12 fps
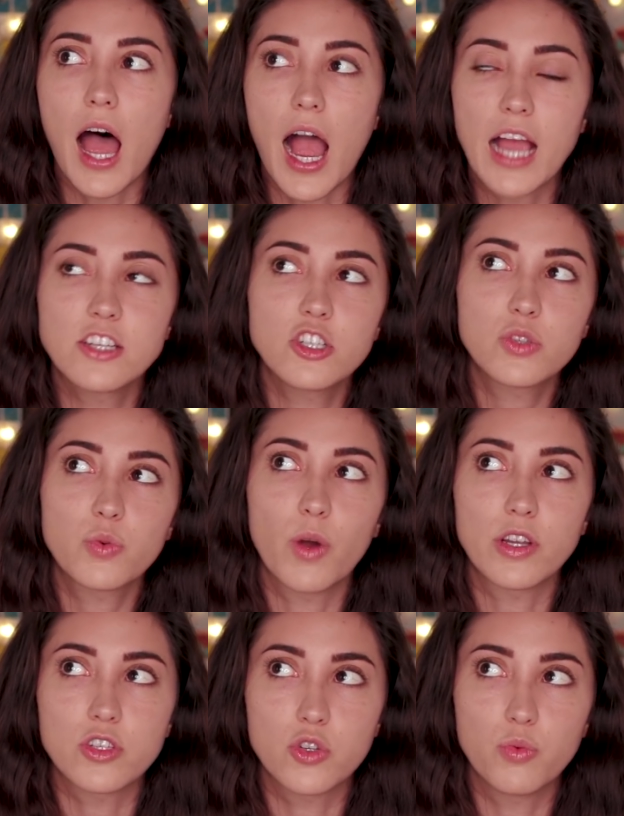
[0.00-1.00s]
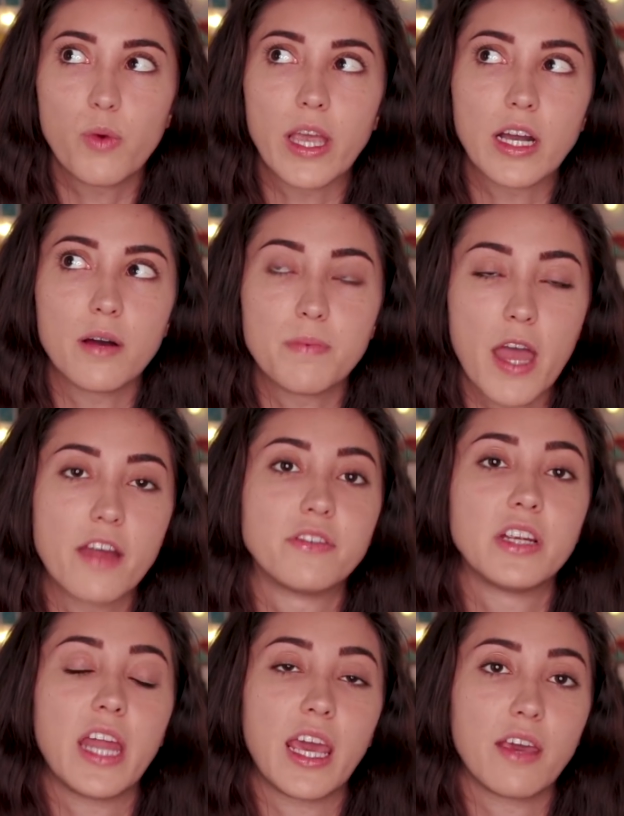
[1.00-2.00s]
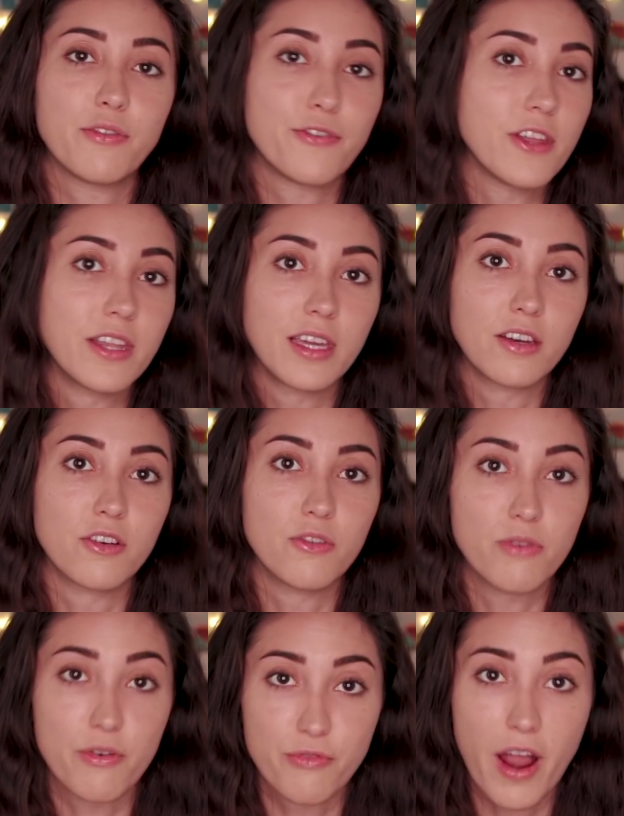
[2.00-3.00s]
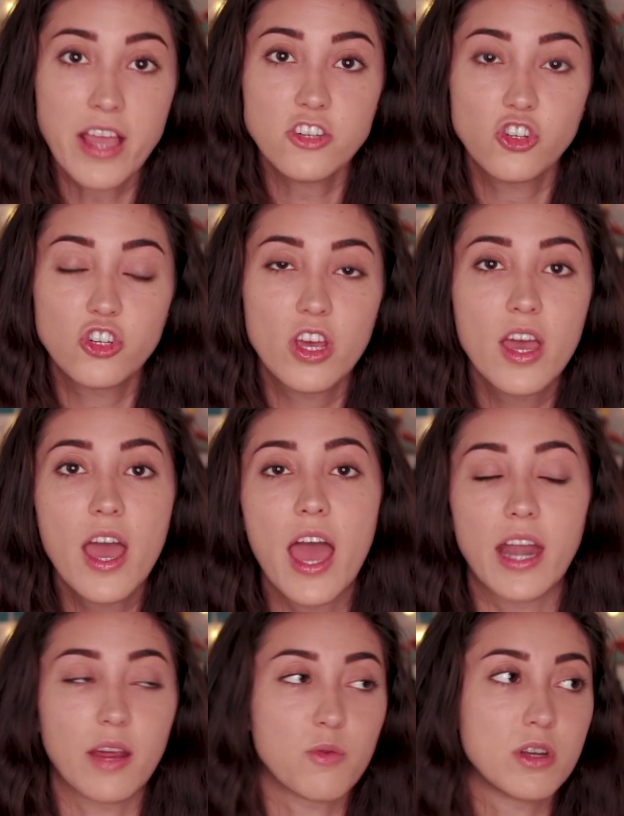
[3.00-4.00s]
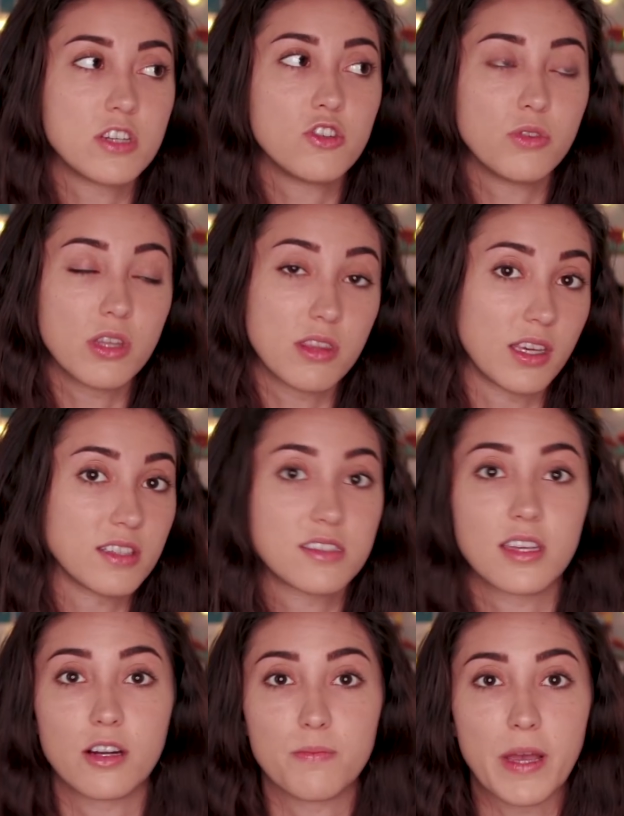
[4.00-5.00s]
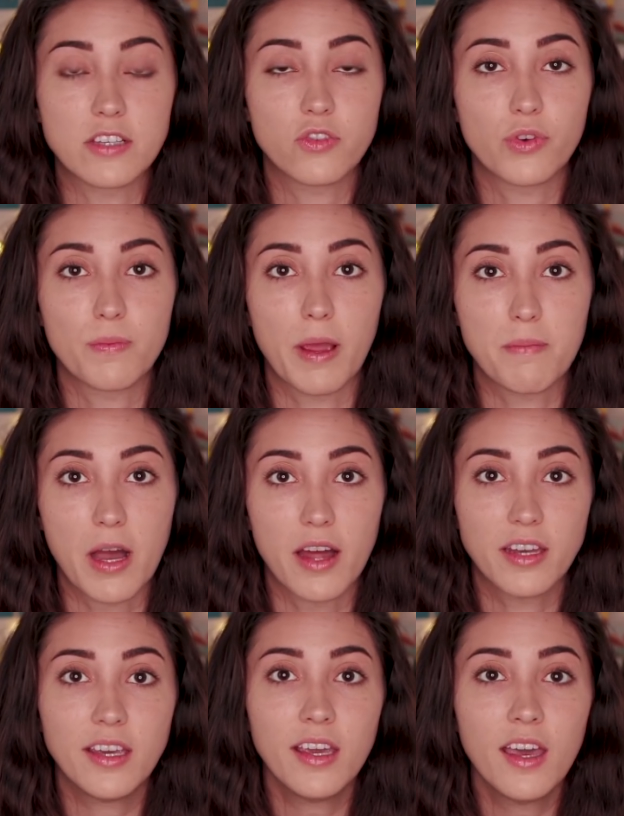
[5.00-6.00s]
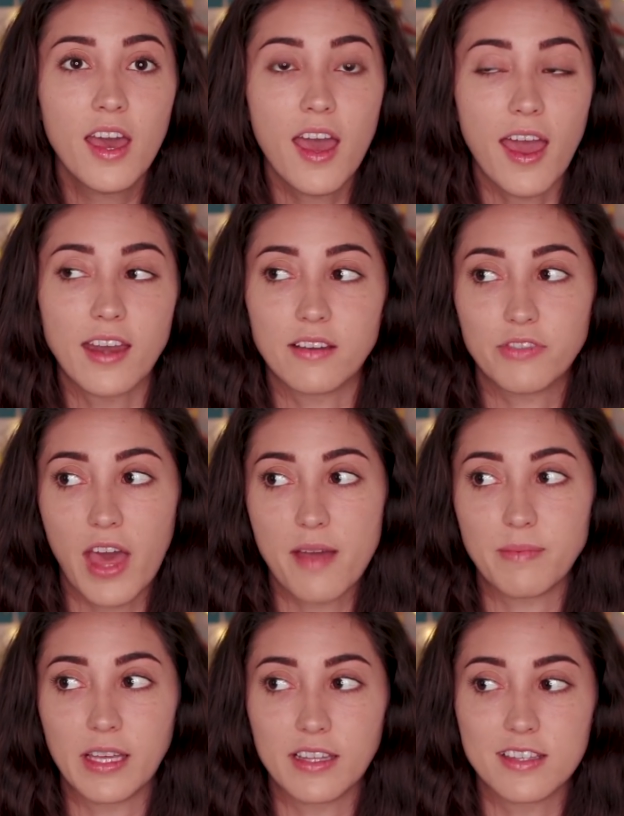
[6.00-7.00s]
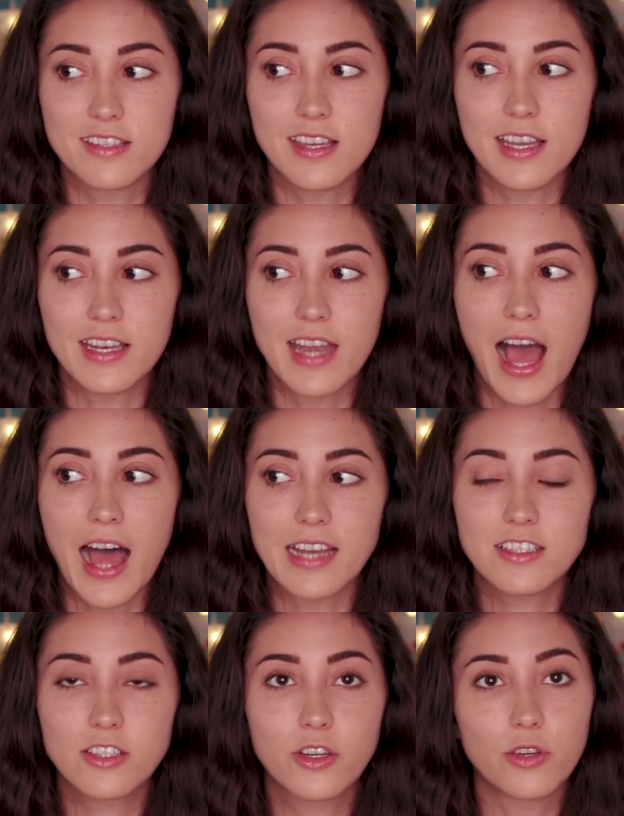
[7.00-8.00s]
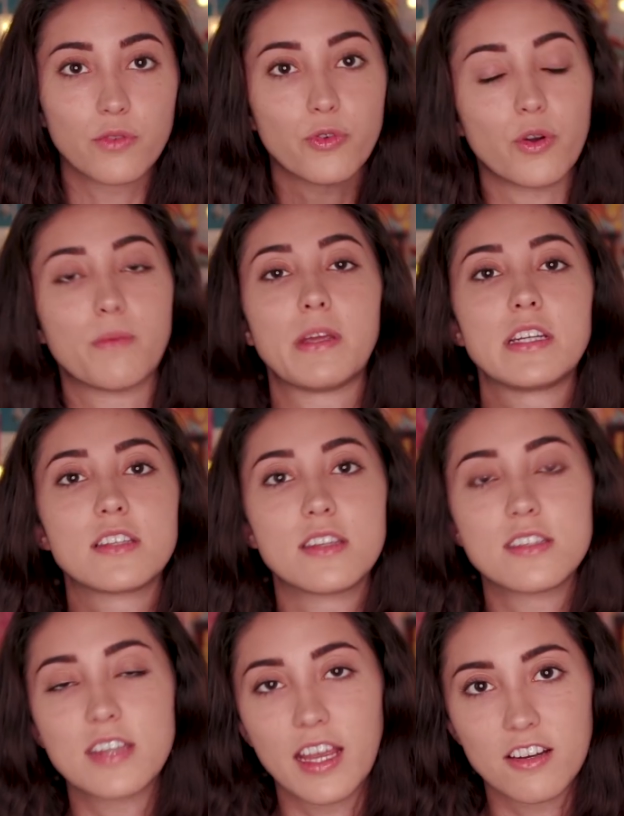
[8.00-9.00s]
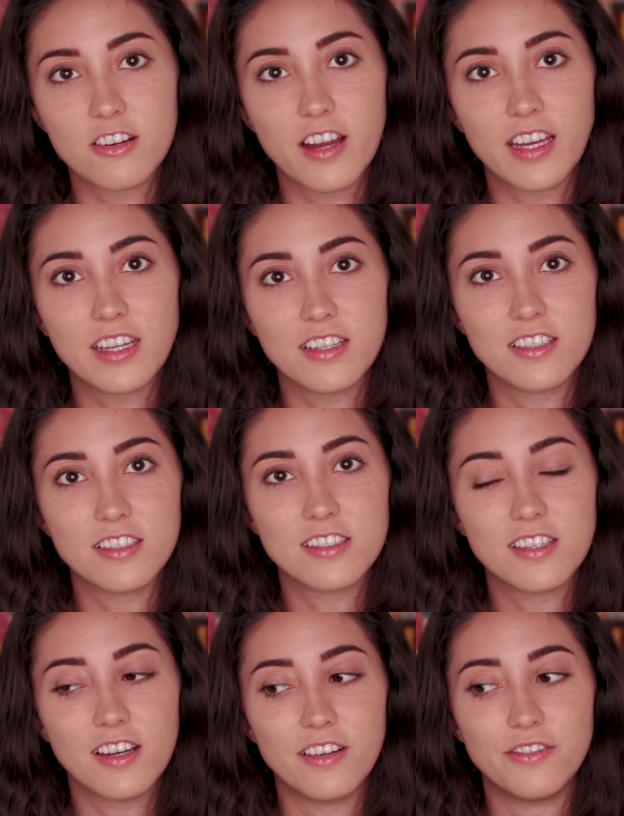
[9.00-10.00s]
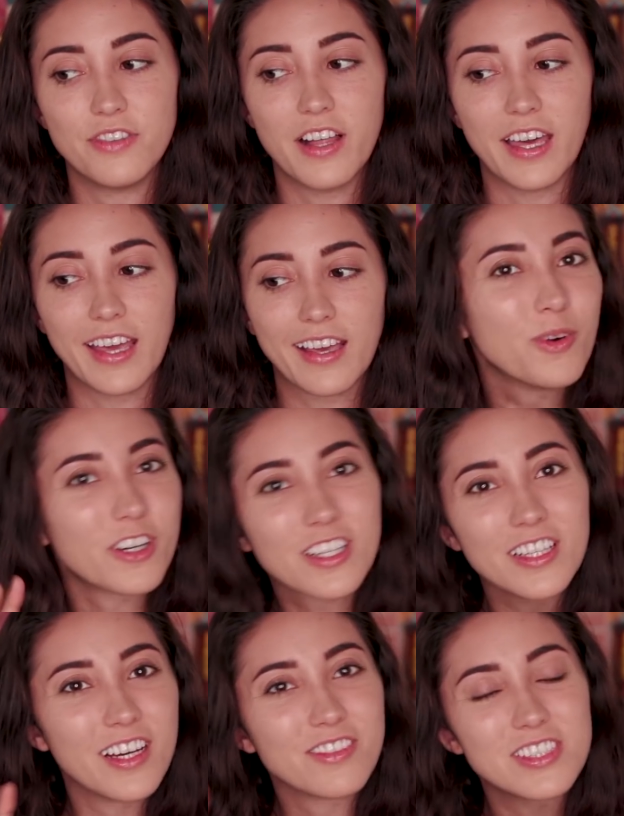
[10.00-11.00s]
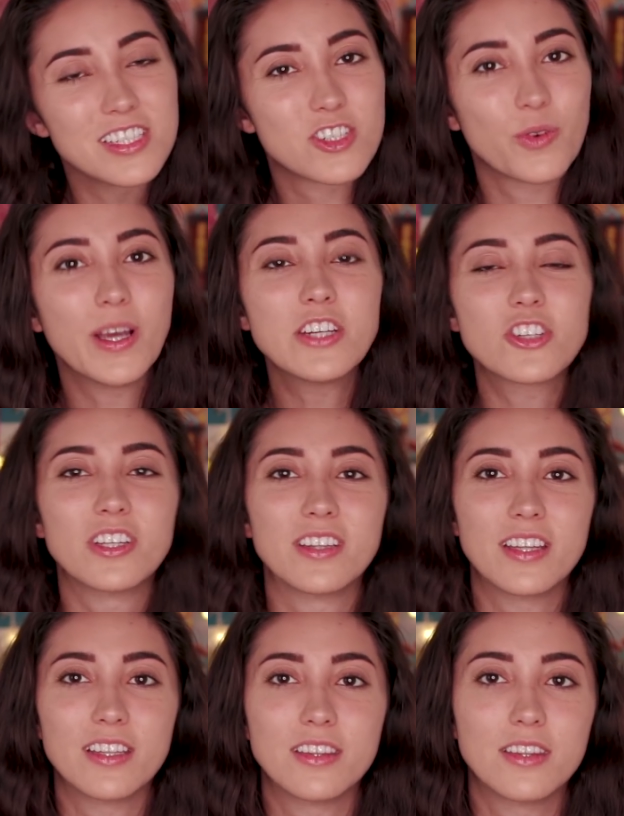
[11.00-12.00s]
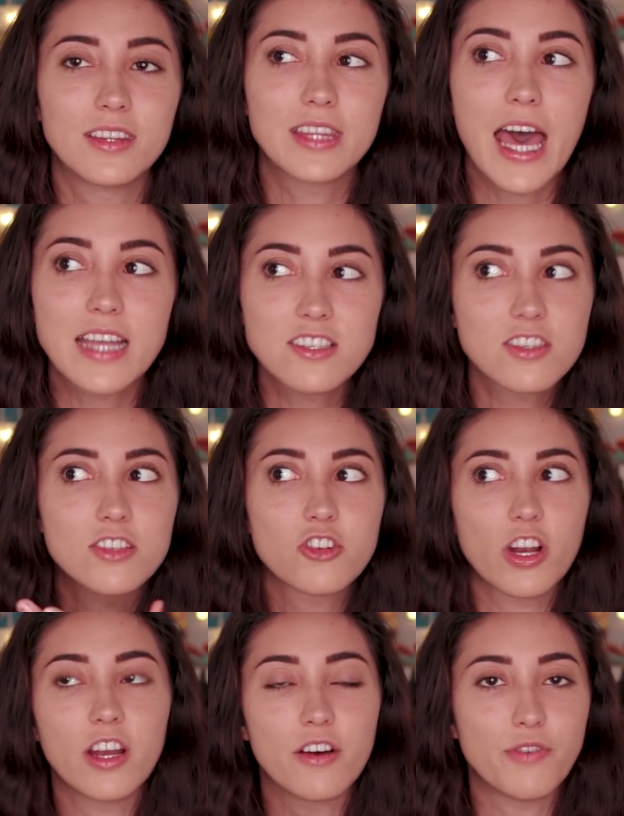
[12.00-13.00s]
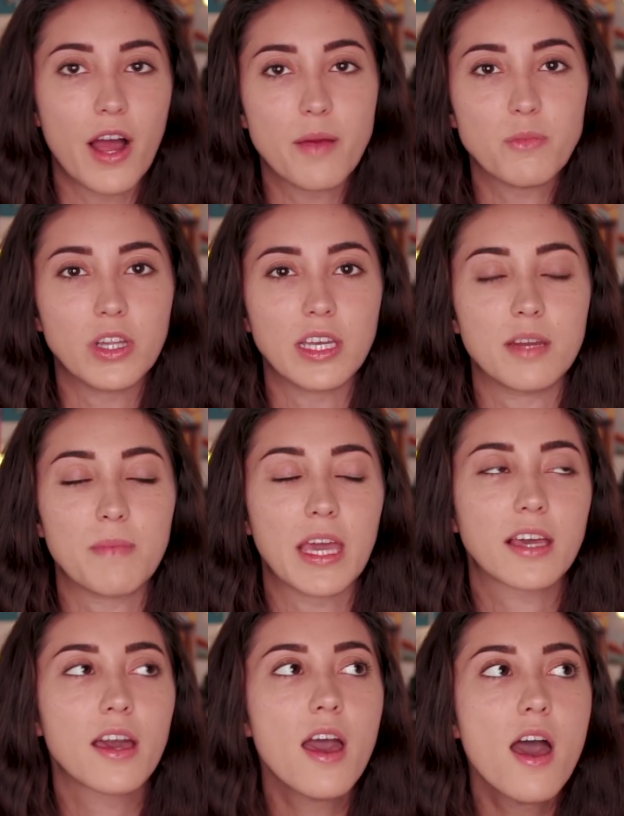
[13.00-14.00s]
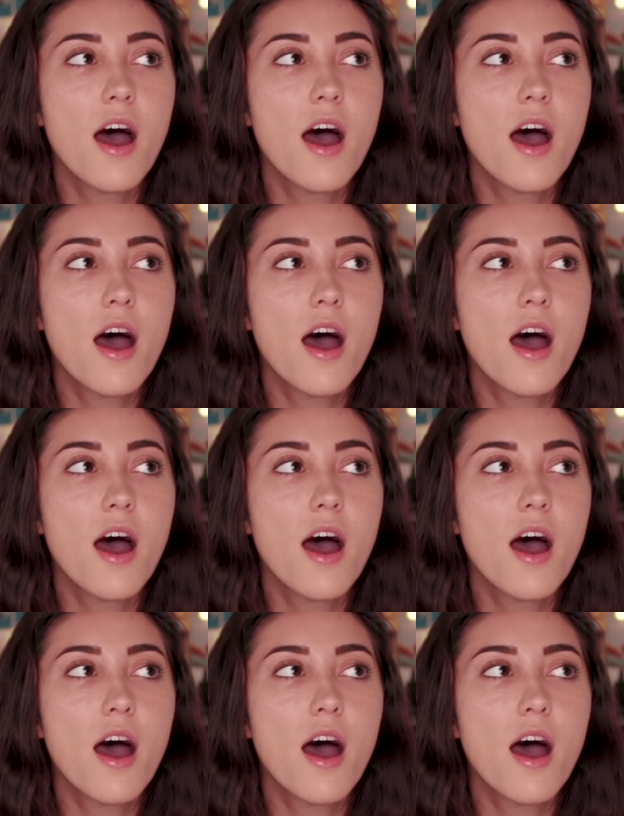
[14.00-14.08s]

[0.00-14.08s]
I just want to wake up every day feeling refreshed, and I want to do the things that are best for my body. And if that means not conforming to the standard ideals of like work-life situation, then that's the trade-off I'm willing to make.